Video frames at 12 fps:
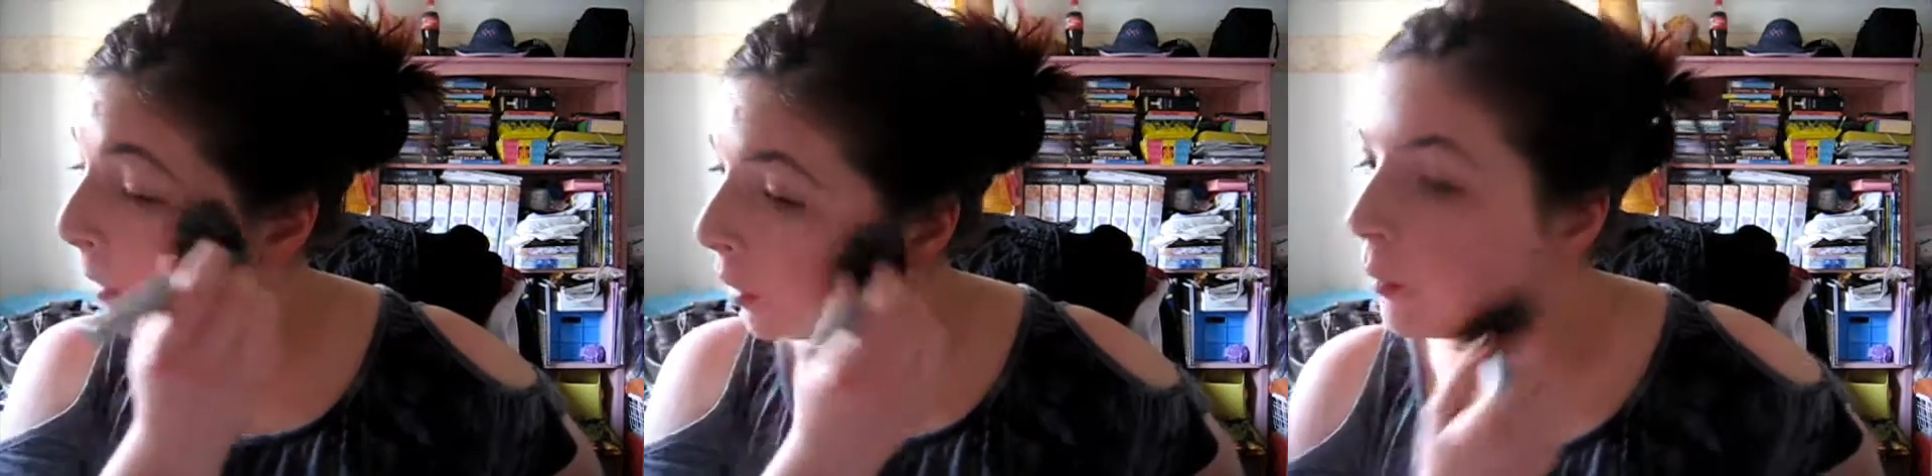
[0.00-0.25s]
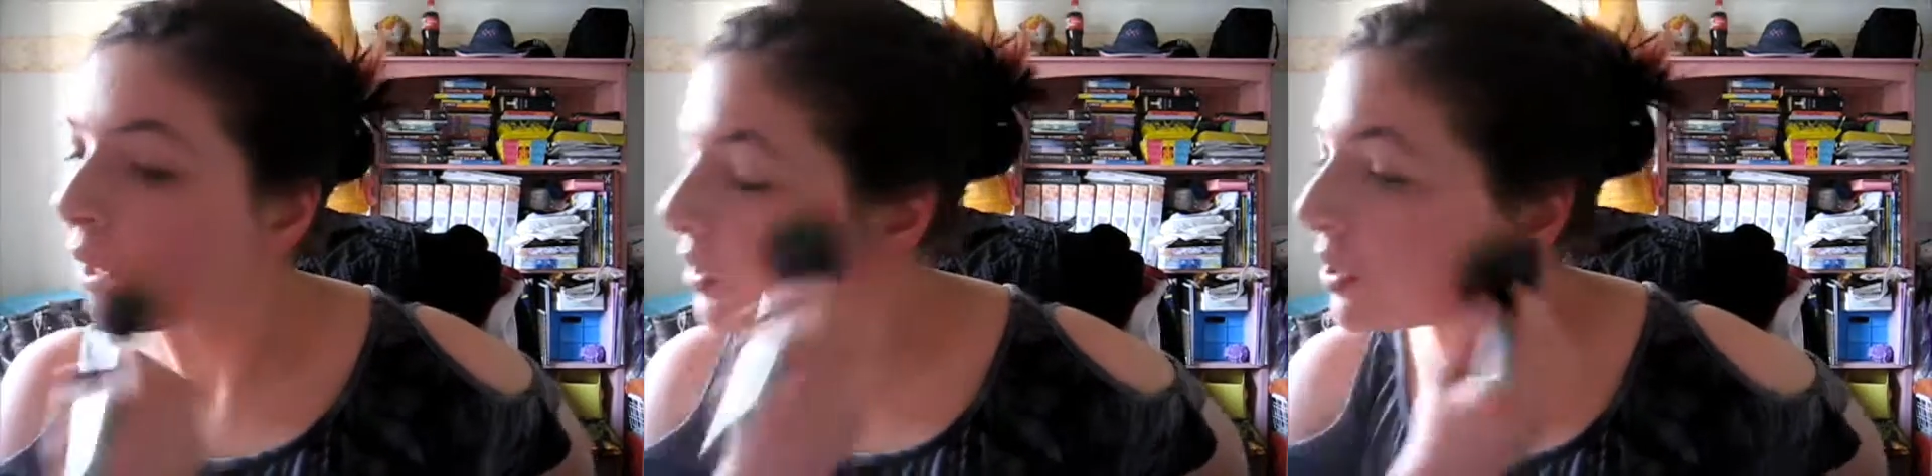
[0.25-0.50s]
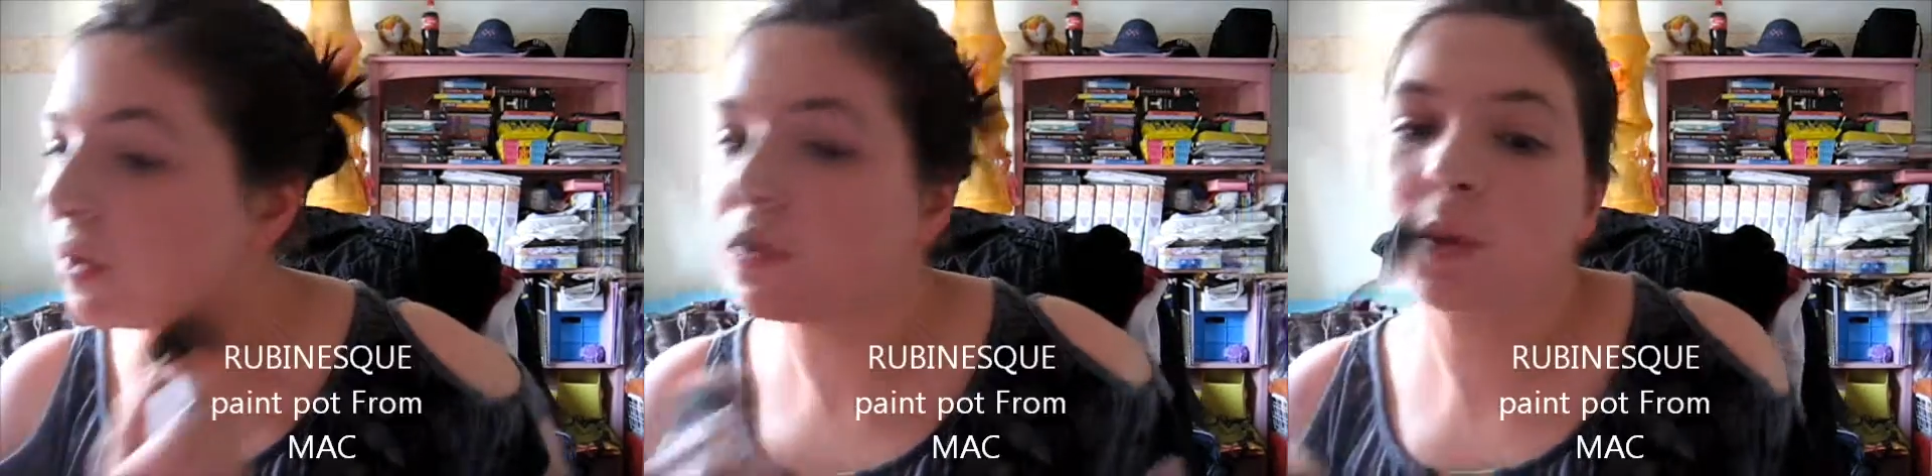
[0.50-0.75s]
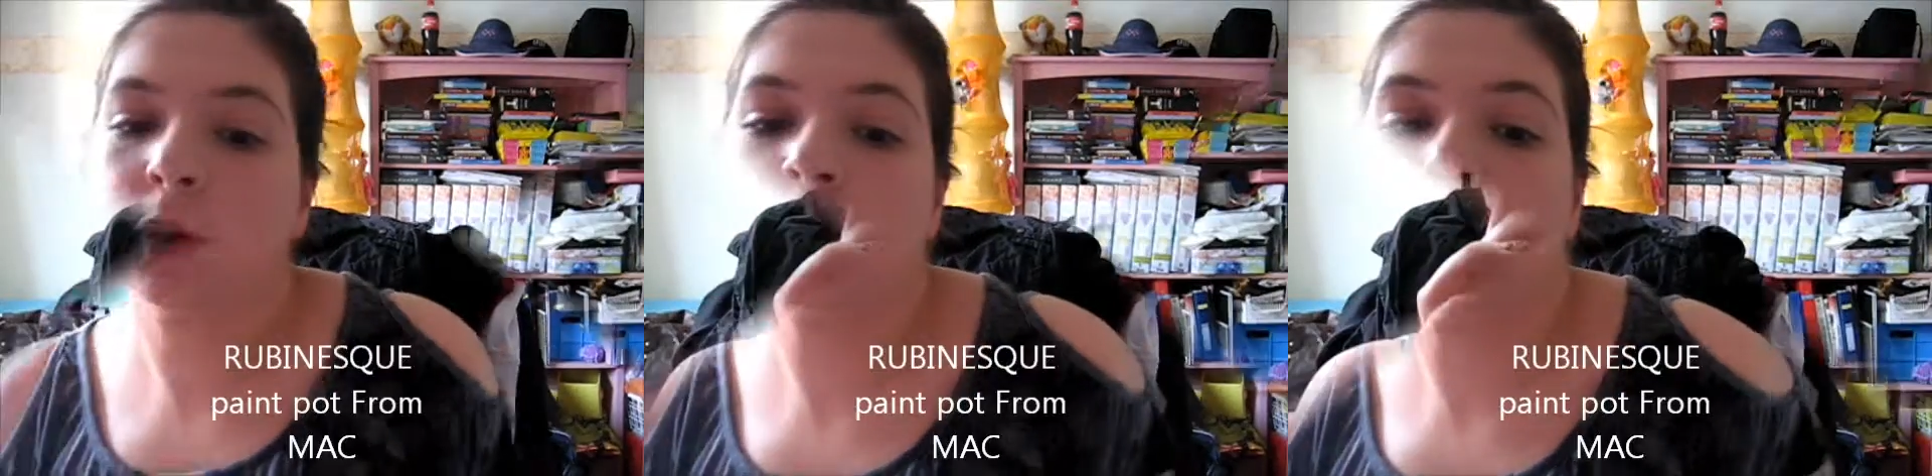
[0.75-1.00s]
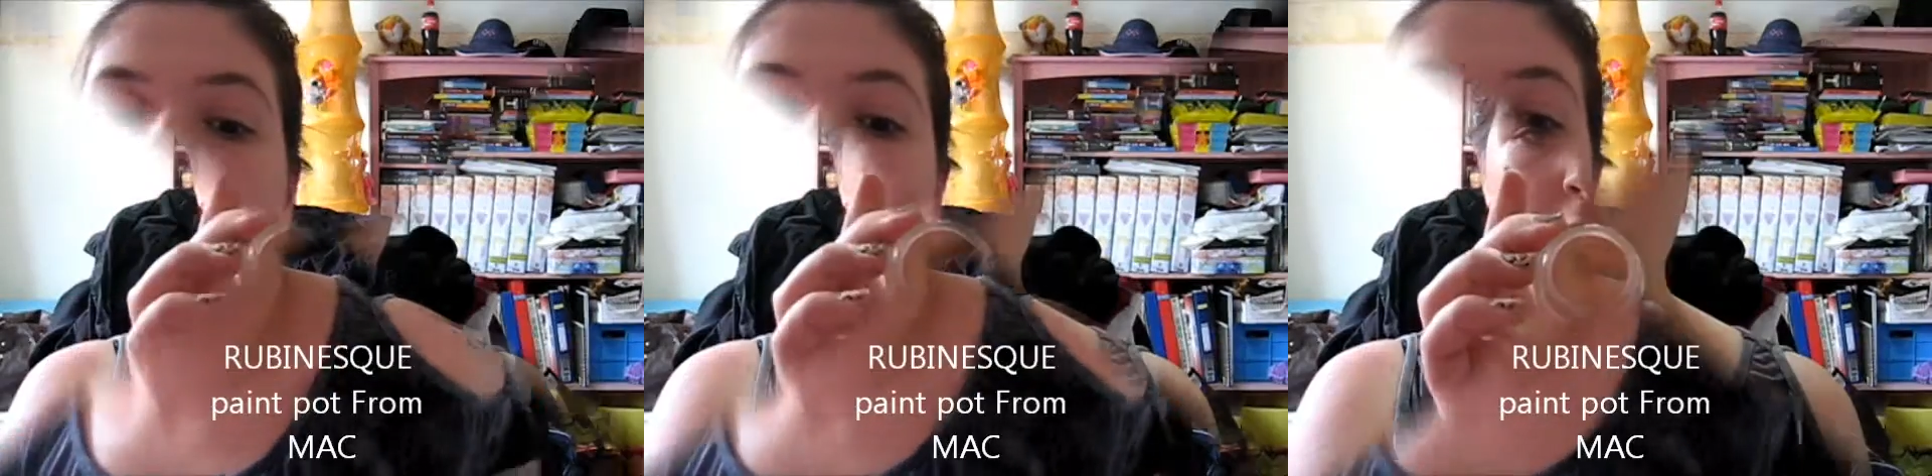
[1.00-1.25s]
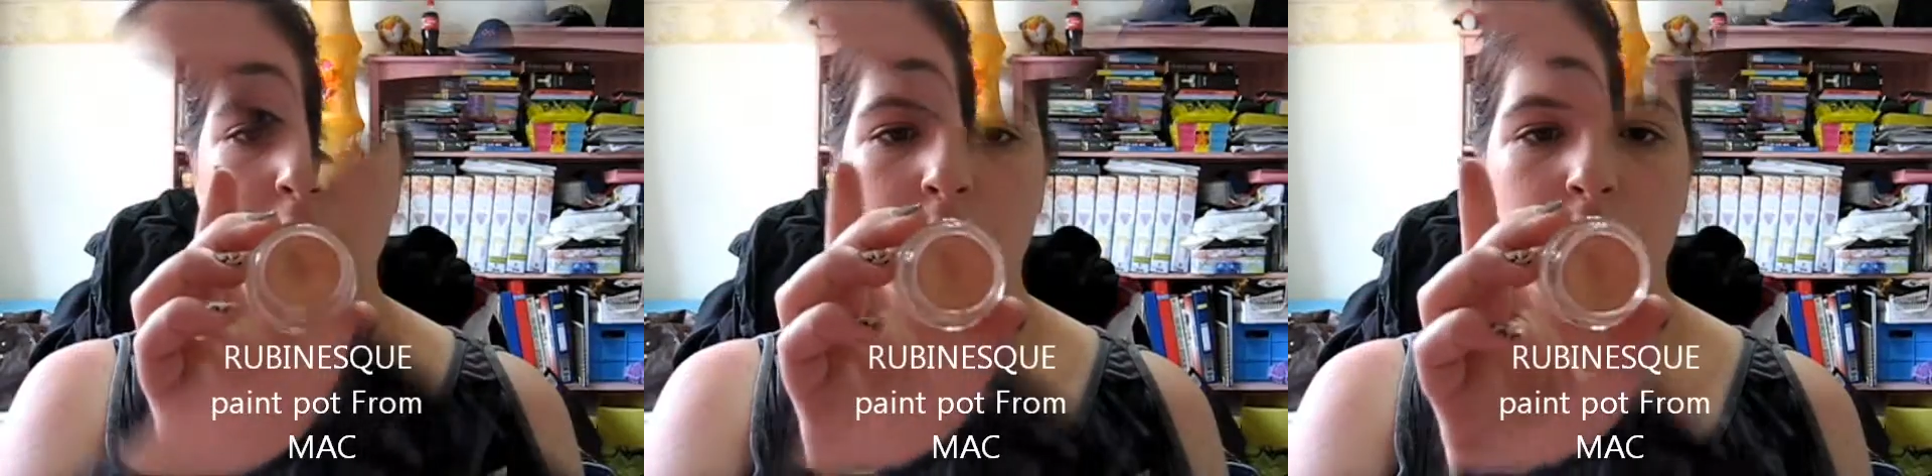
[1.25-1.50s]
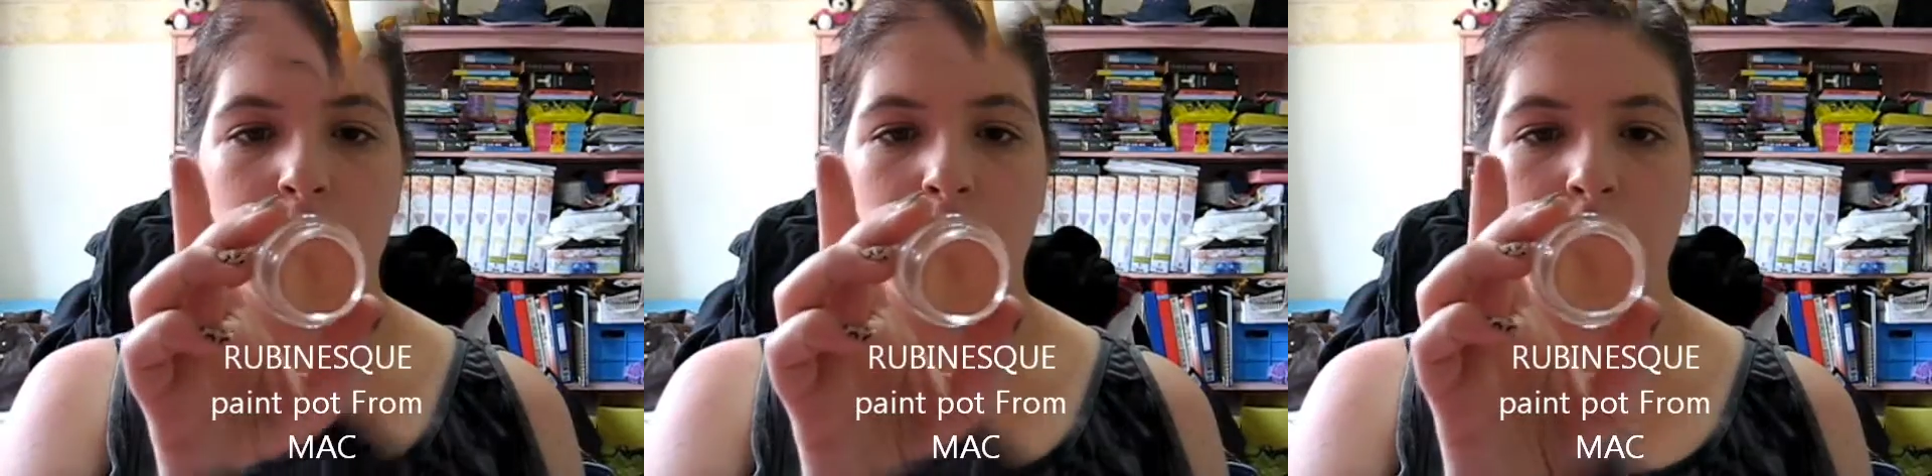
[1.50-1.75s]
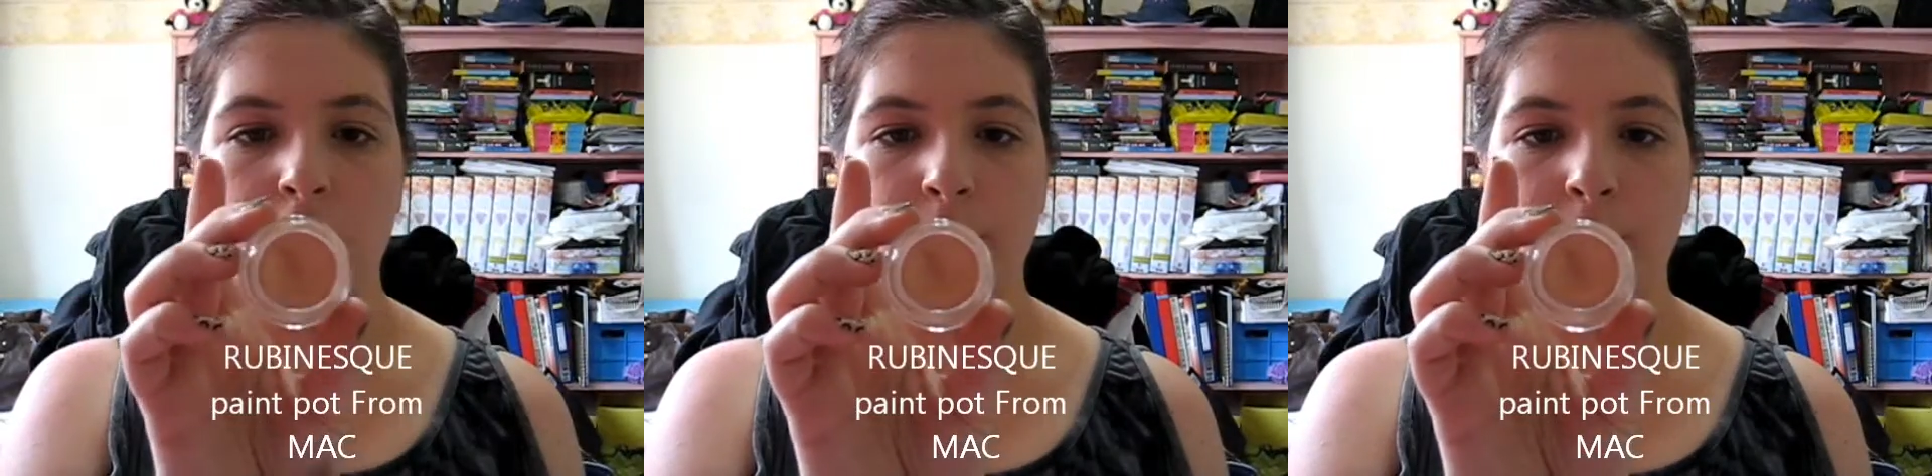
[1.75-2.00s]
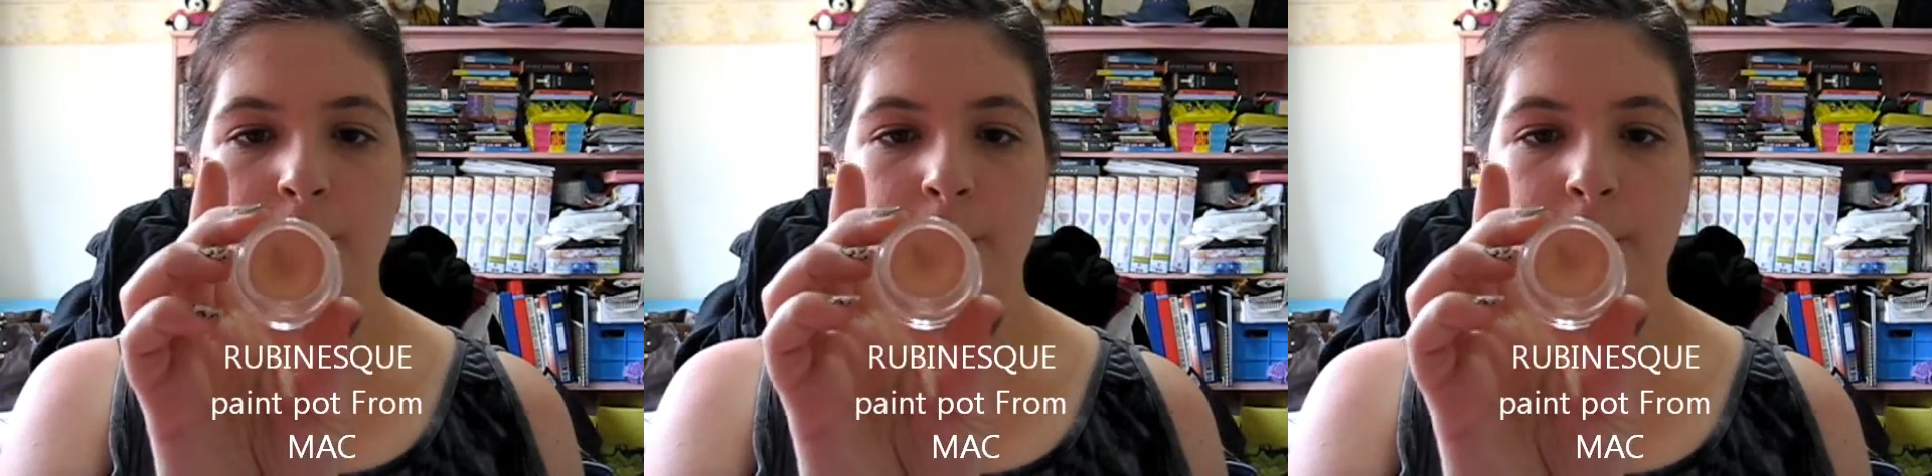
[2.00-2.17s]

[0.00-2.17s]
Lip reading: Might be nice. Switching the light on will help.